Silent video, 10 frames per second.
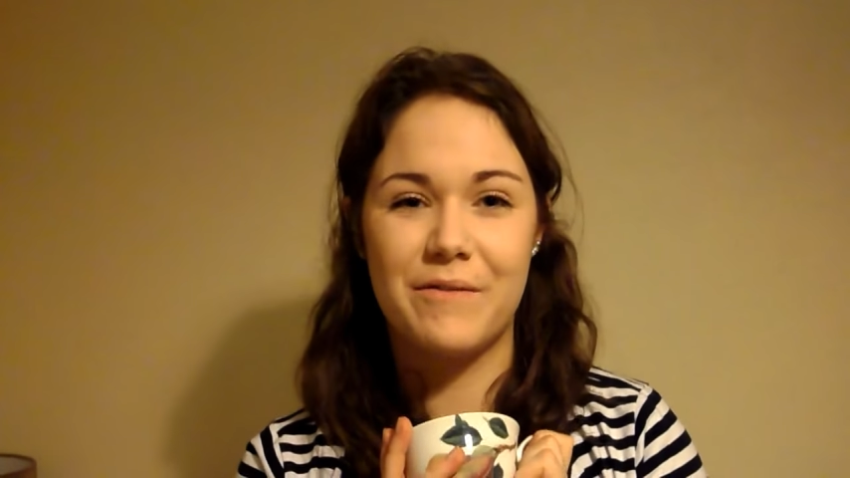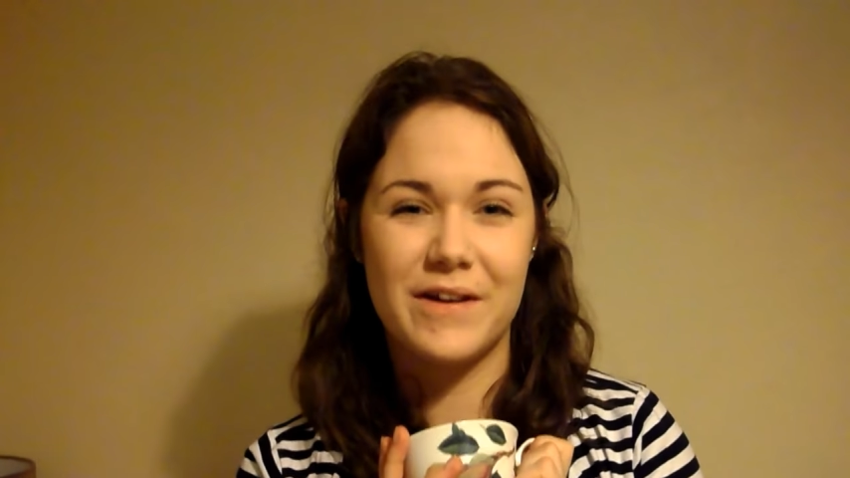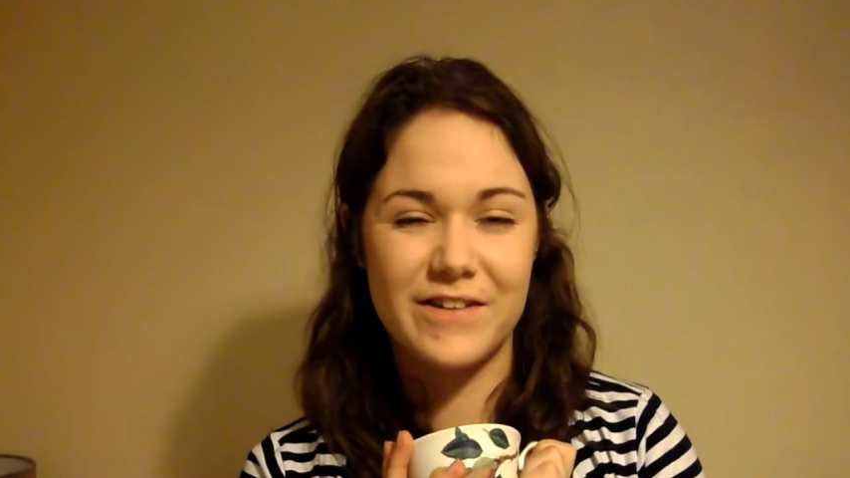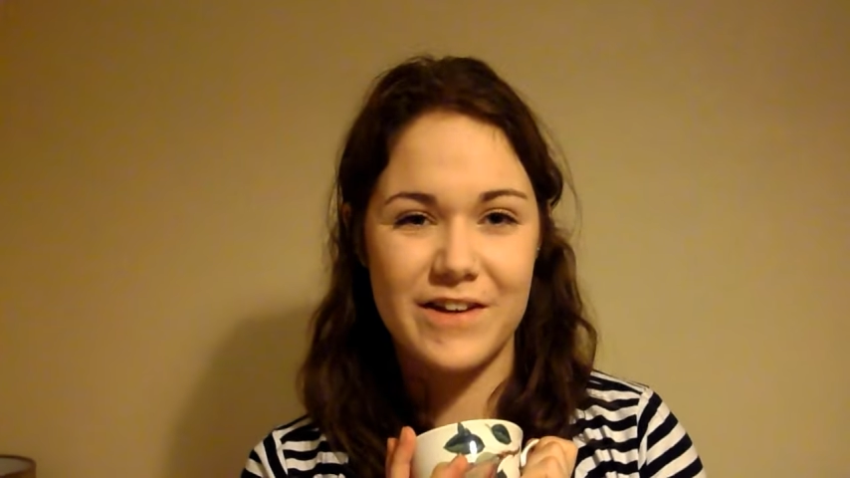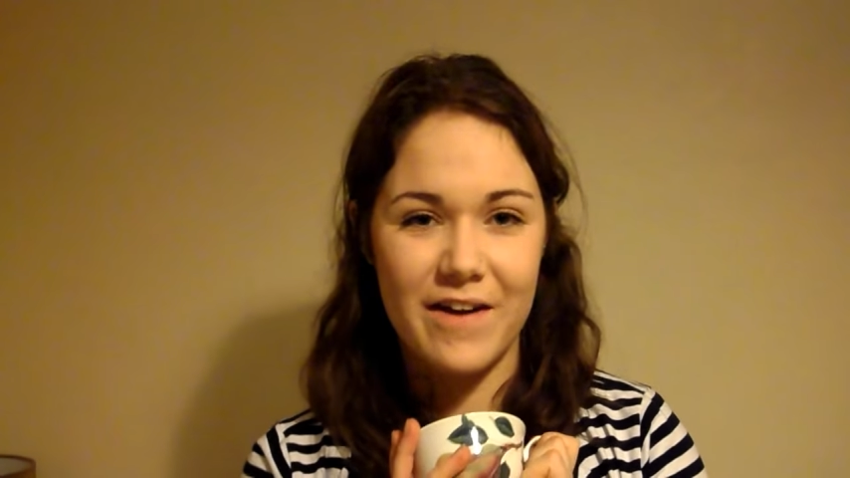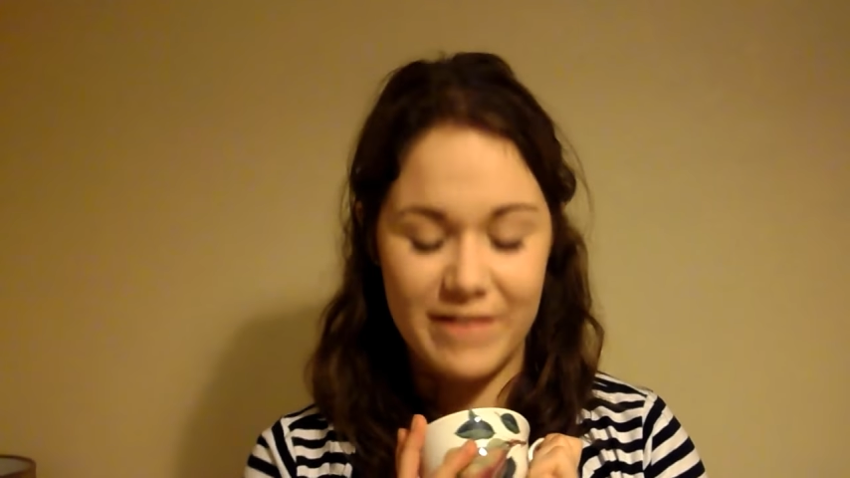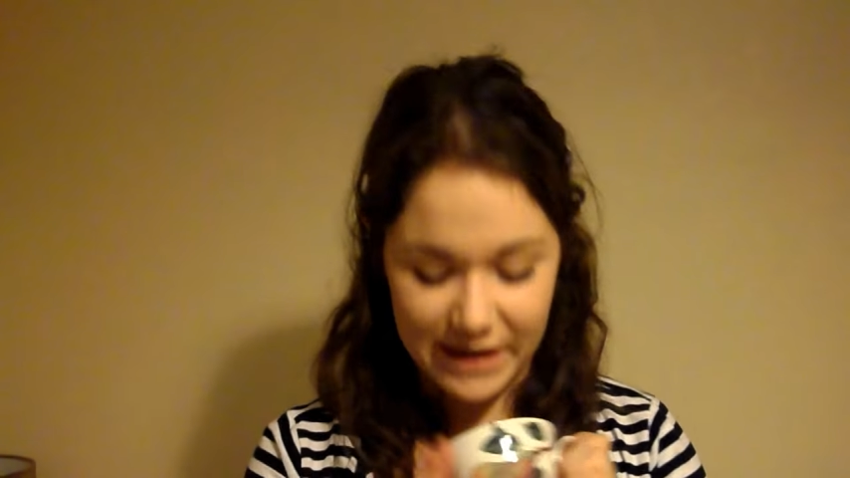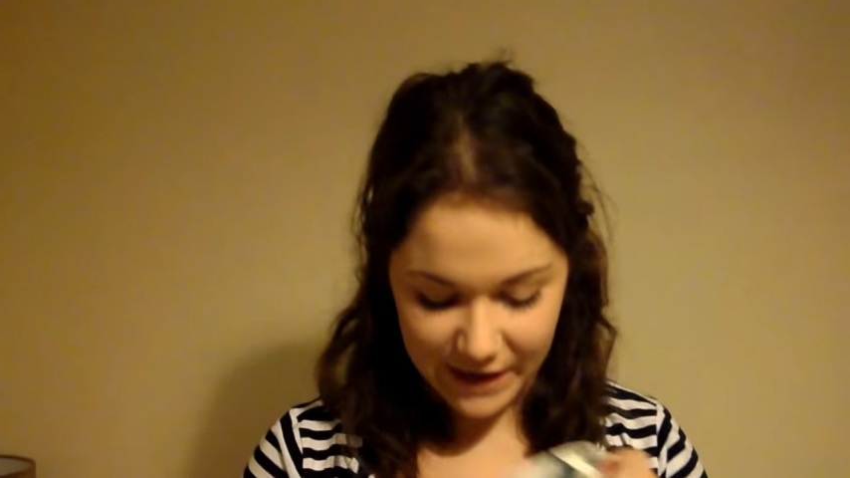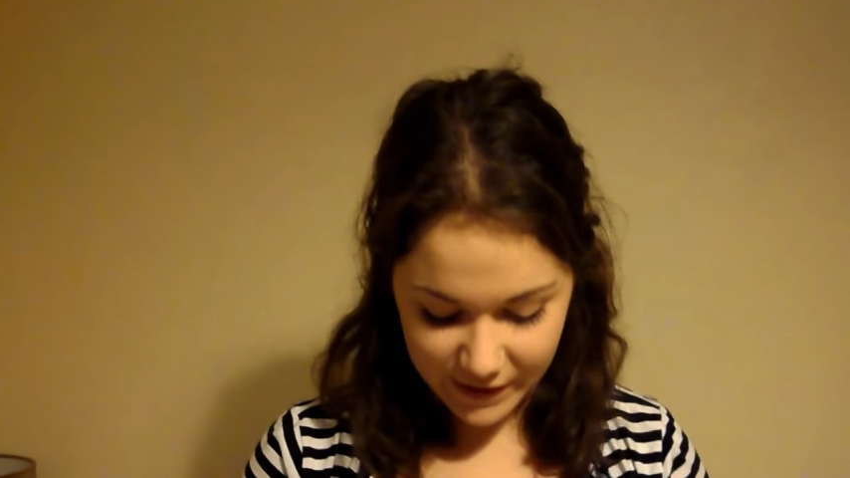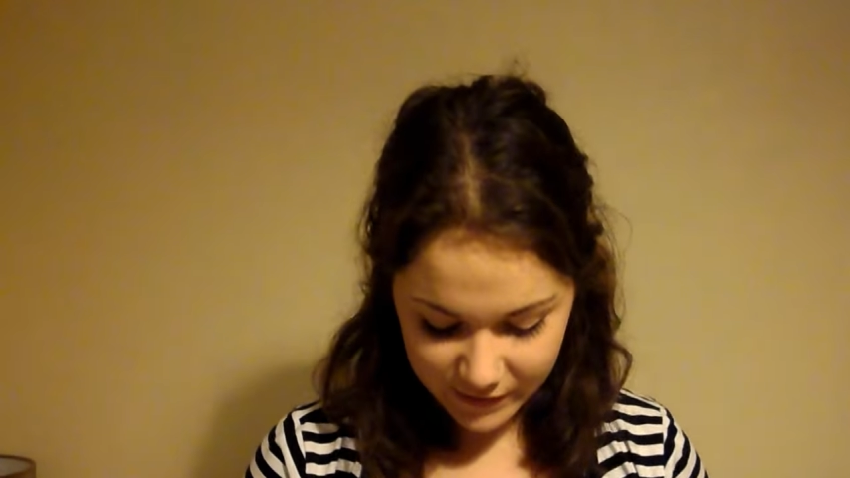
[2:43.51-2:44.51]
which I
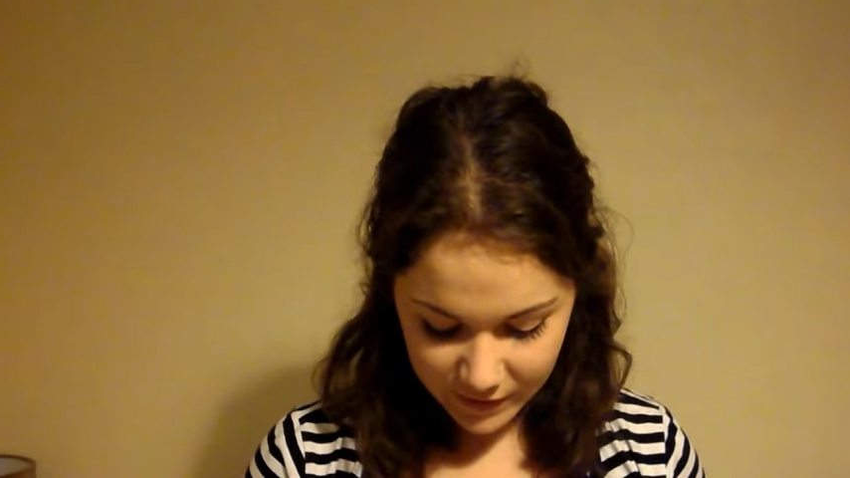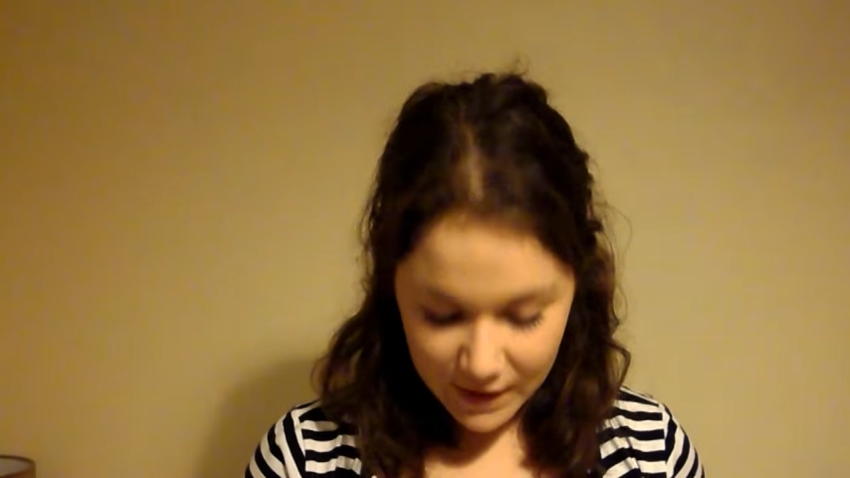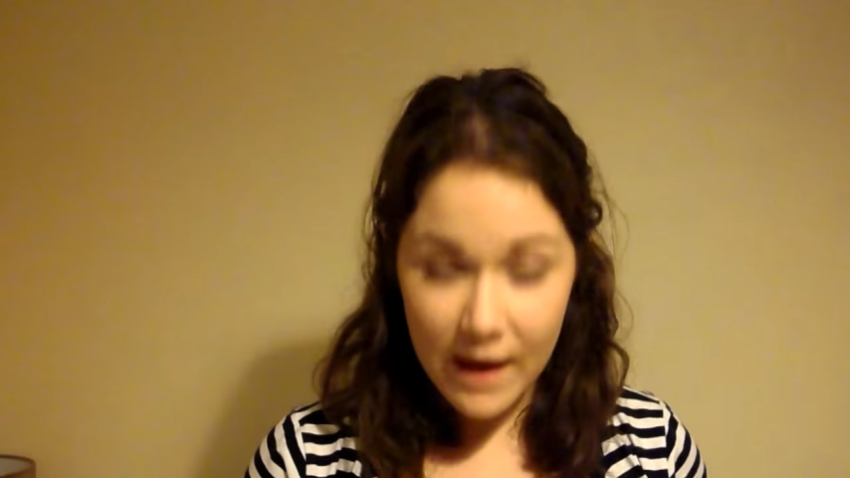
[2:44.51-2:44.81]
really like.